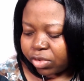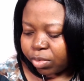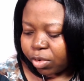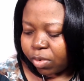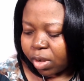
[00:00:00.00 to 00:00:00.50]

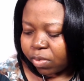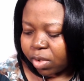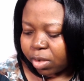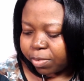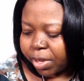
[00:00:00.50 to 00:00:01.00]
assuming
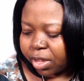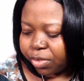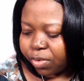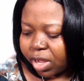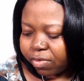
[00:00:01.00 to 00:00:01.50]
Kohaku comes
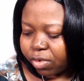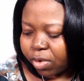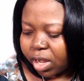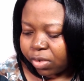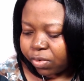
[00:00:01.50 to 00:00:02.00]
back, you have
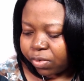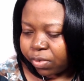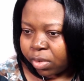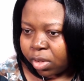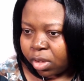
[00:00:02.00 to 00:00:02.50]

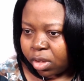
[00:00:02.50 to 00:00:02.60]
Kohaku